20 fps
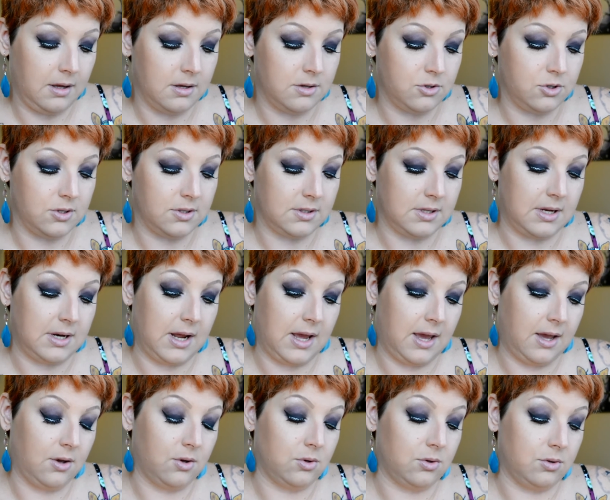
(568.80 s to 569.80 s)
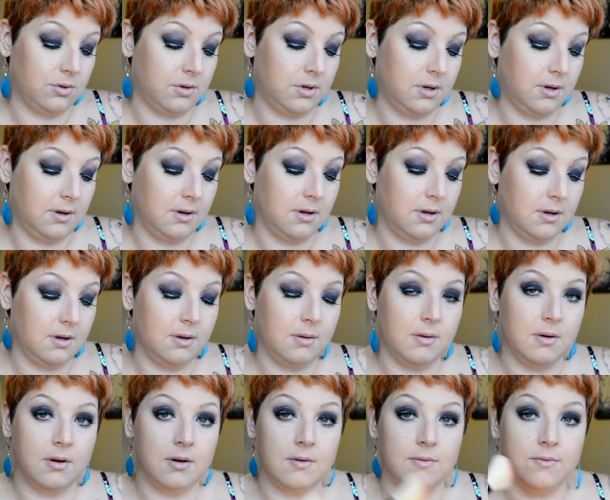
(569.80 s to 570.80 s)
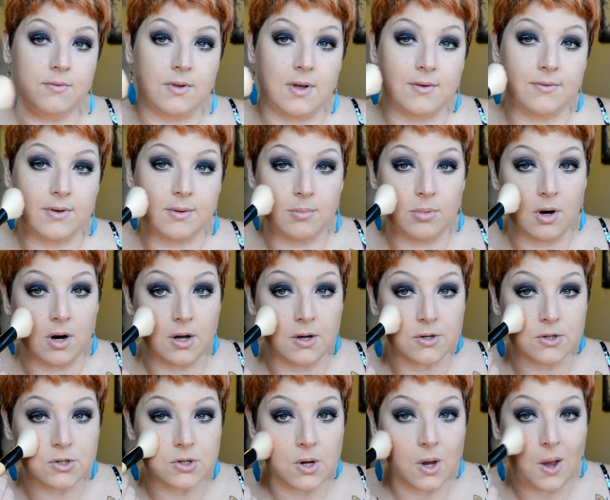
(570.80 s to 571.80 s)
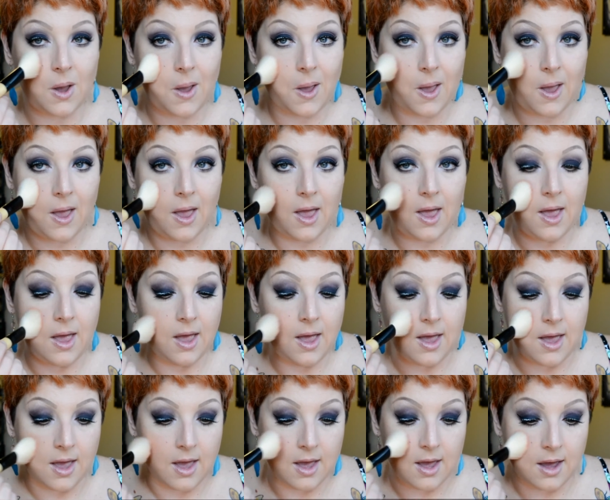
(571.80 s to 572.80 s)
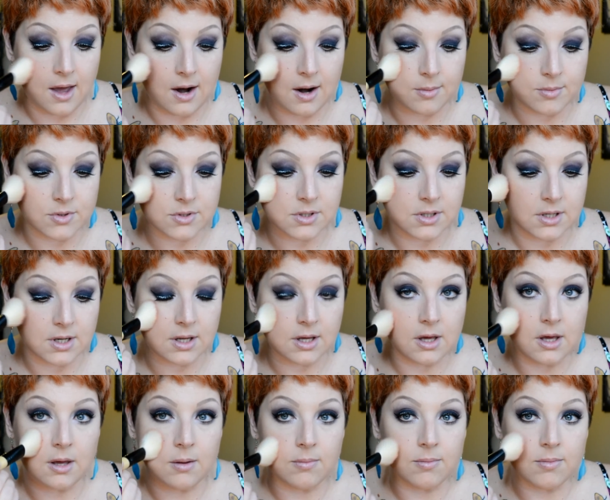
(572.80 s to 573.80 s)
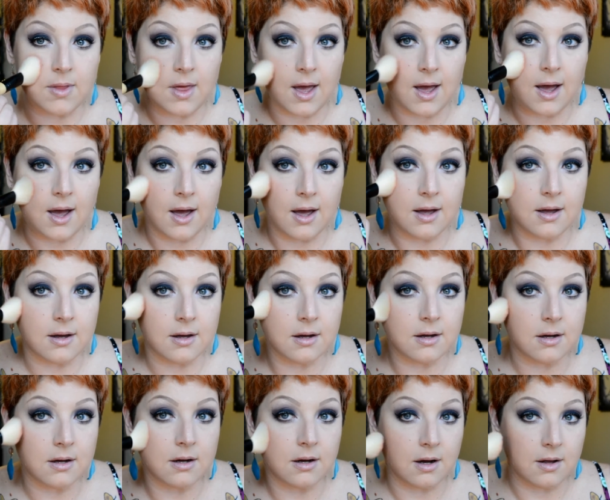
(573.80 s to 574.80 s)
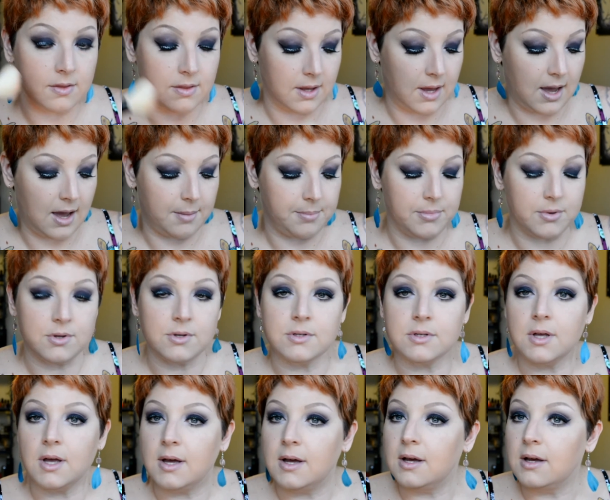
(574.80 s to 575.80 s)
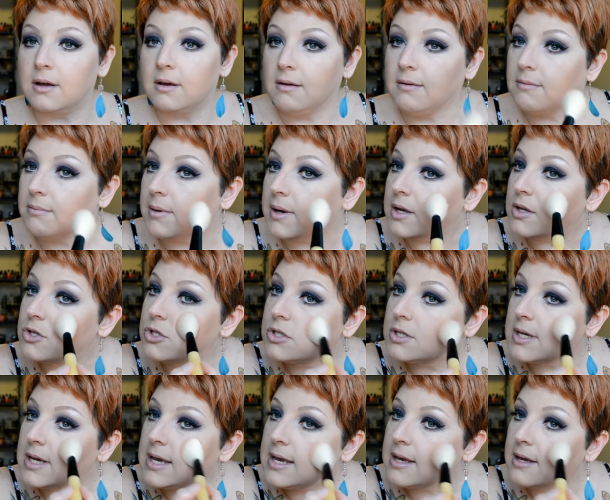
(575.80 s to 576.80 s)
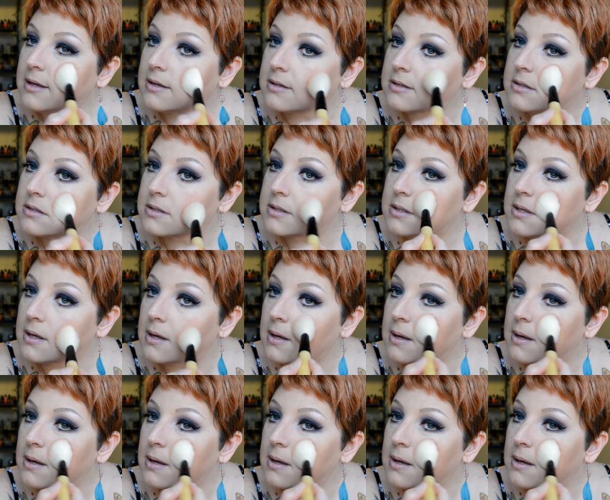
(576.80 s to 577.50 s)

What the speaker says: Just an angled fluffy brush, and I'm just going to keep that on the apples of my cheeks.